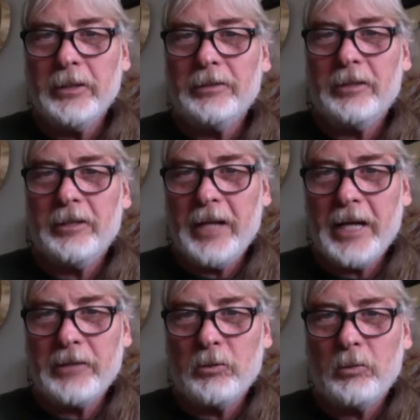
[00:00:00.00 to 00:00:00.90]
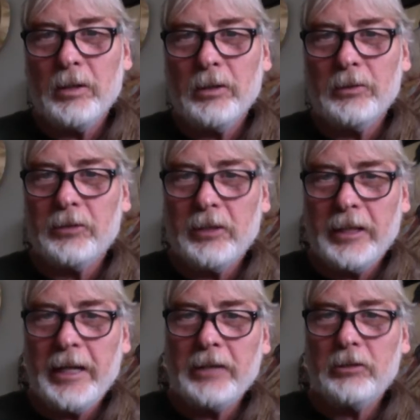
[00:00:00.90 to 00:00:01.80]
to the natural world, so they
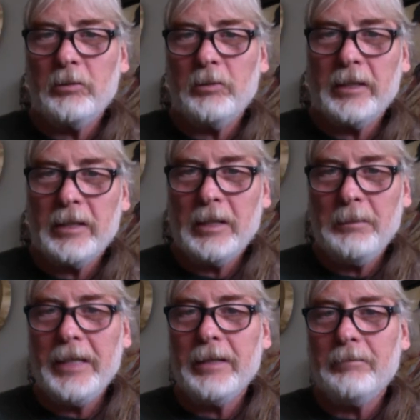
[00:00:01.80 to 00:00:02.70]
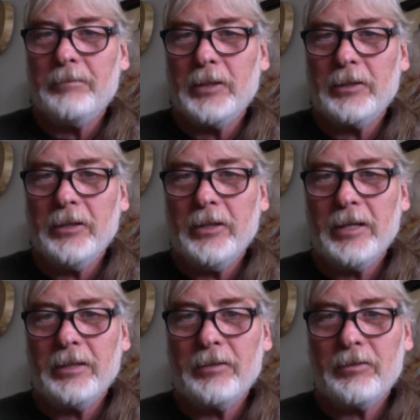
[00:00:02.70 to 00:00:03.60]
naturally want to come in. They're
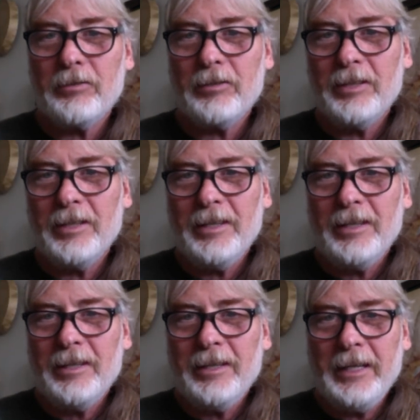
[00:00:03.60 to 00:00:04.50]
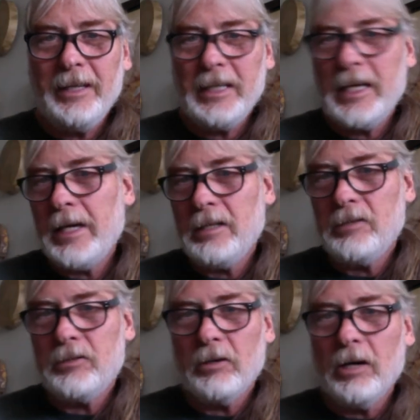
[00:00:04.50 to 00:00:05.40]
curious and
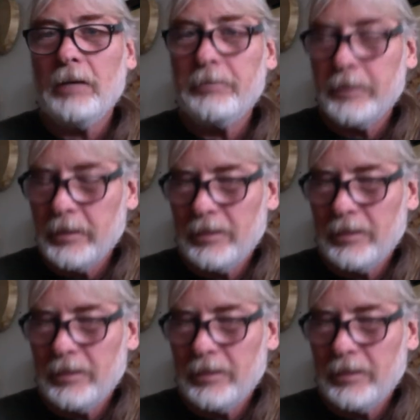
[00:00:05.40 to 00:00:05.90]
engage or offer,